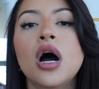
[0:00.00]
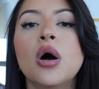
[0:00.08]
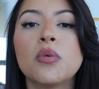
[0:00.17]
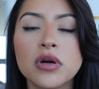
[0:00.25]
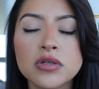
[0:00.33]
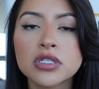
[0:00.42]

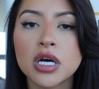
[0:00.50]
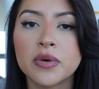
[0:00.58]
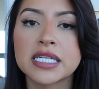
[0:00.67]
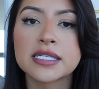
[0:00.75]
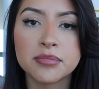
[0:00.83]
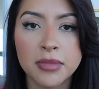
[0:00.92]
Well, so
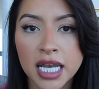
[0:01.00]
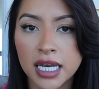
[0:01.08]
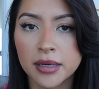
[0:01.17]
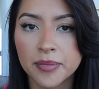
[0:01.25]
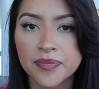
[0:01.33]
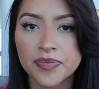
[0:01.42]
is money,
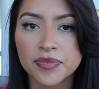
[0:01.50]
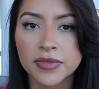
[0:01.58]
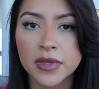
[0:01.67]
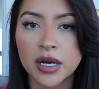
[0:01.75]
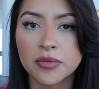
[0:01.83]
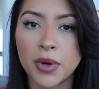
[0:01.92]

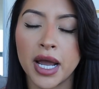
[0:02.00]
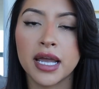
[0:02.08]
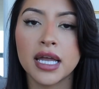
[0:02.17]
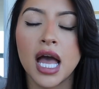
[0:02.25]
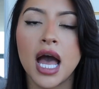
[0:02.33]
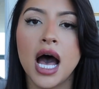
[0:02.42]

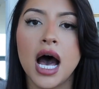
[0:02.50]
right?